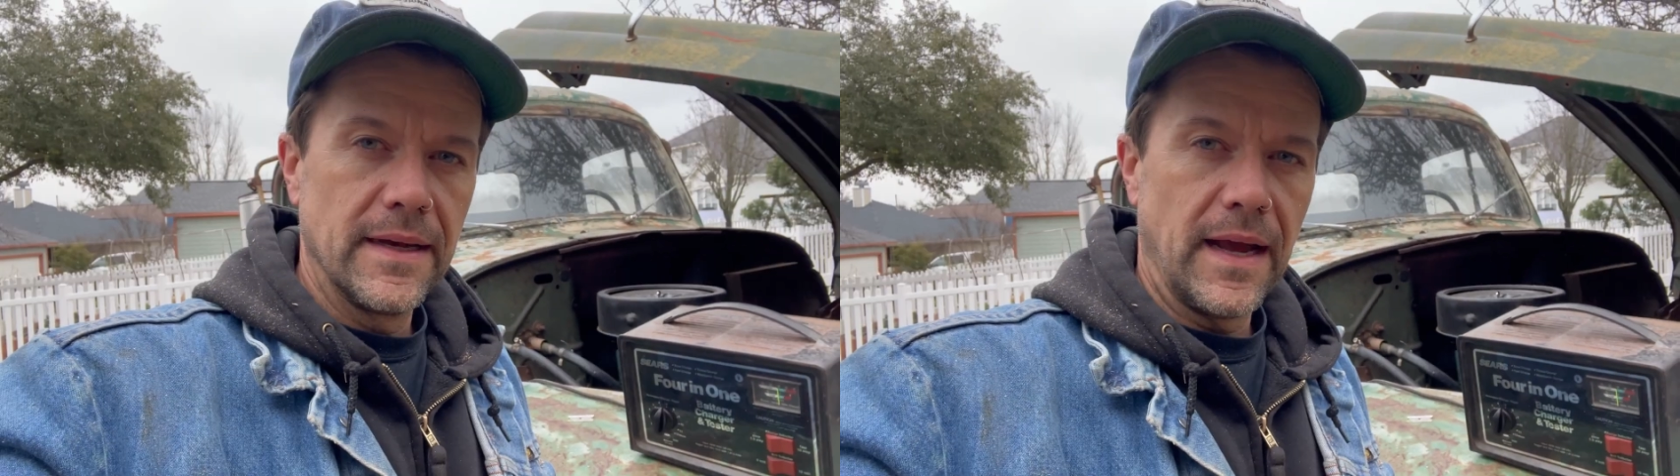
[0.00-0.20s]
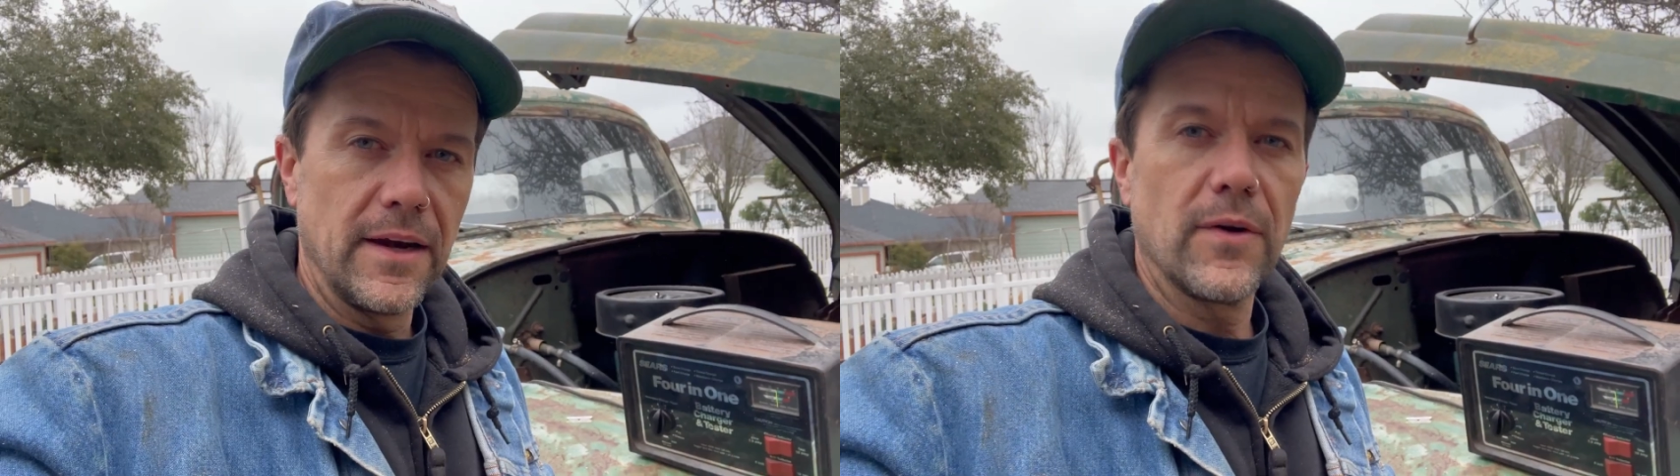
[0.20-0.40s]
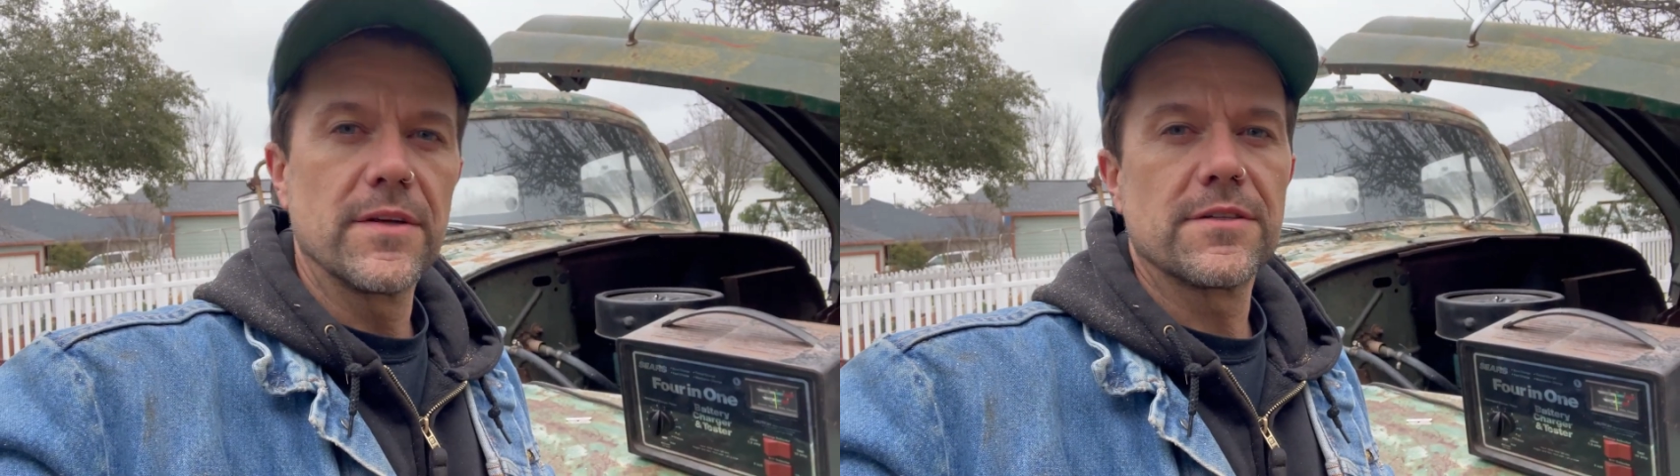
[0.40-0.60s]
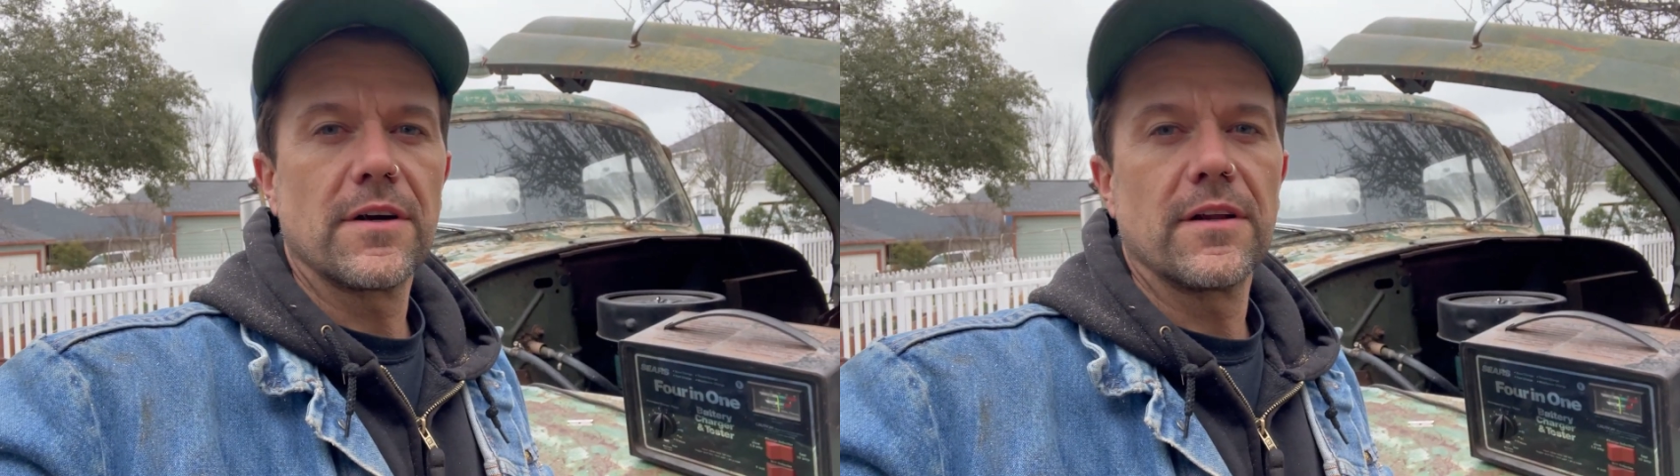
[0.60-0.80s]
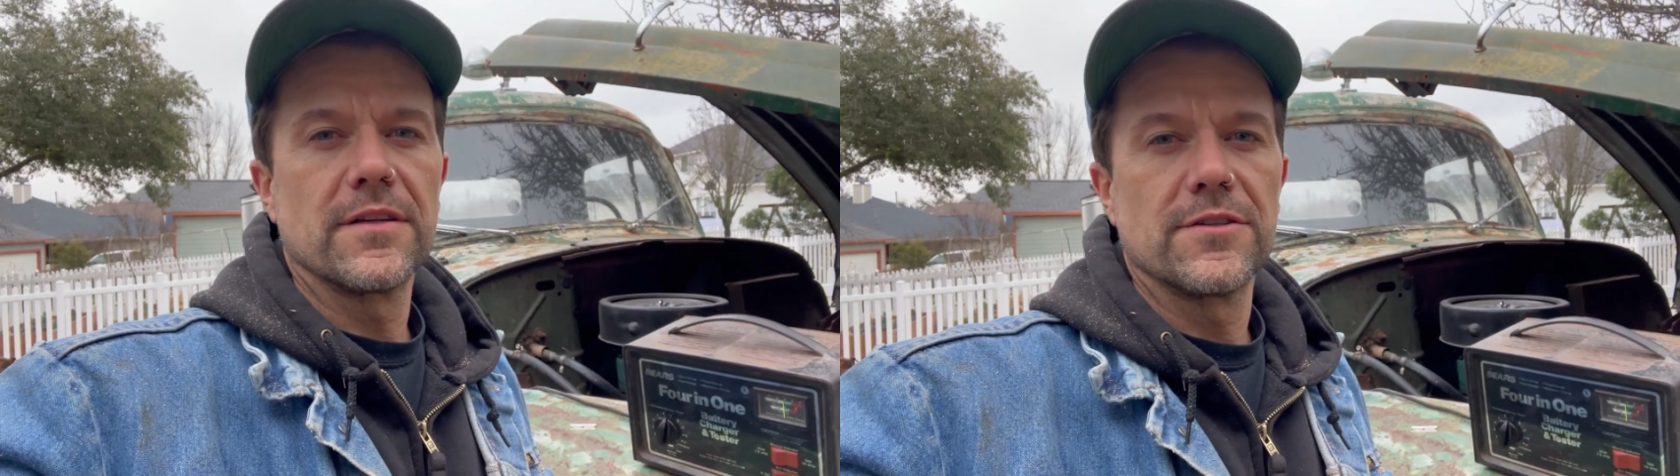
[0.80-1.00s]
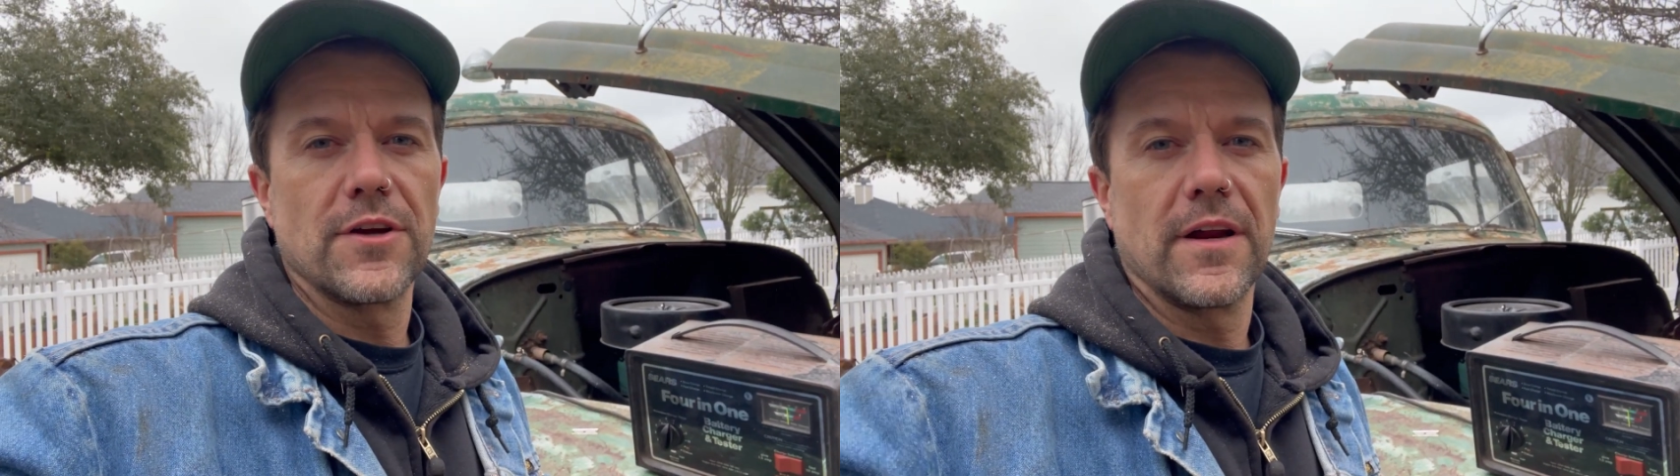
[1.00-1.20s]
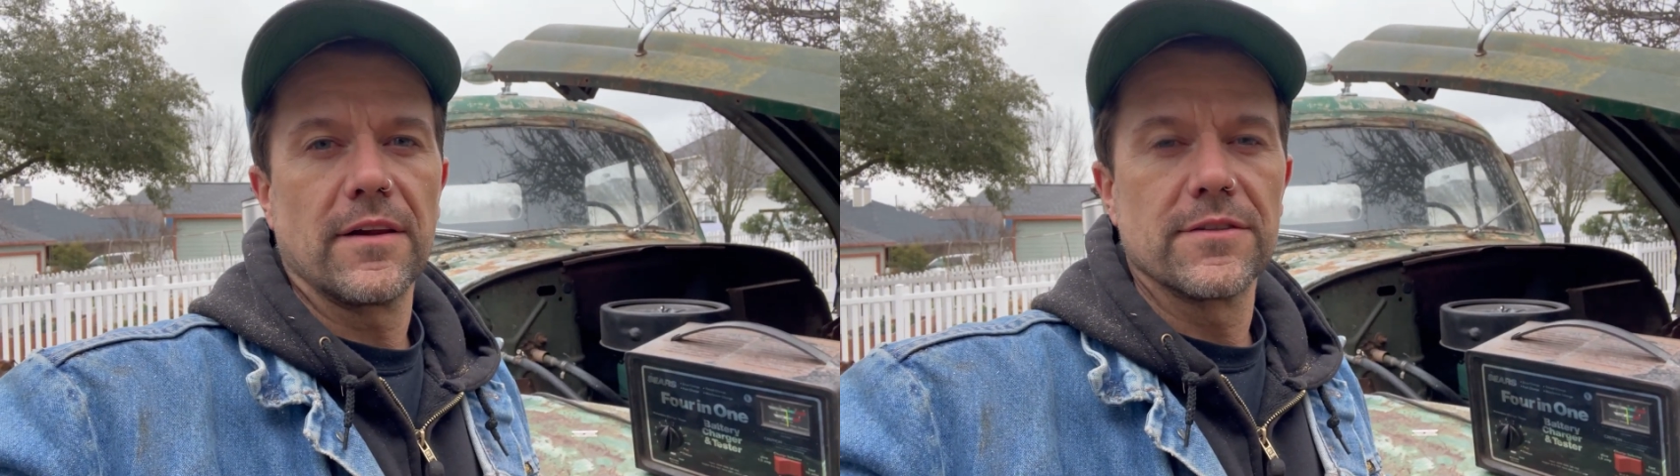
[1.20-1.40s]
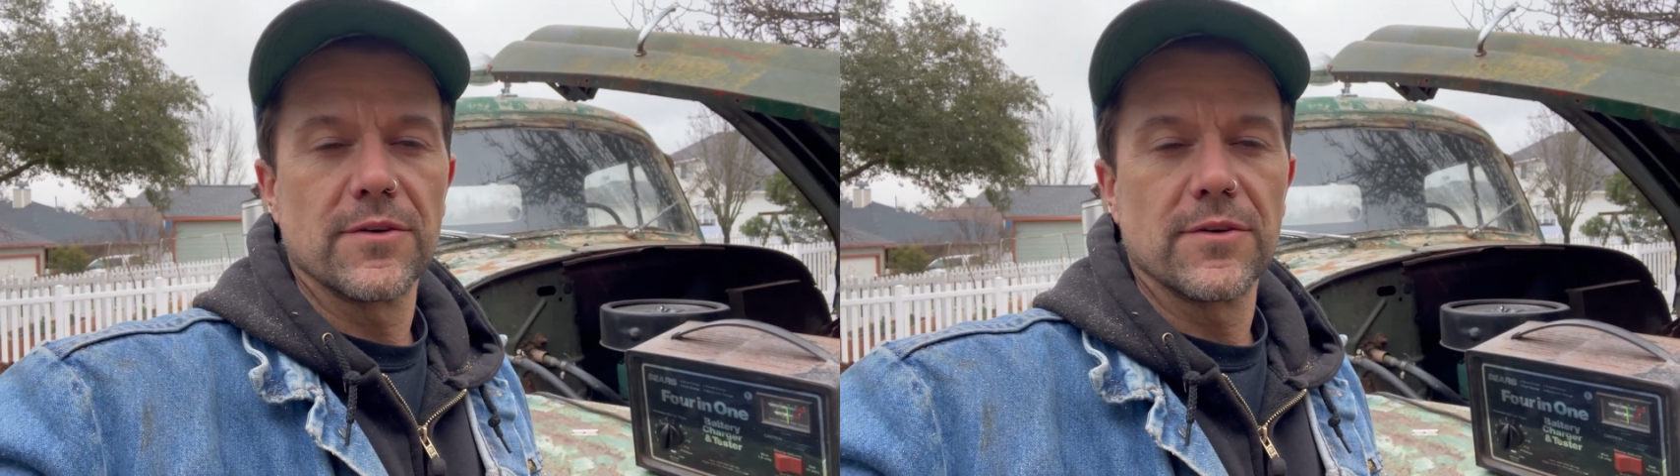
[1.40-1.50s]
I know I started this channel as a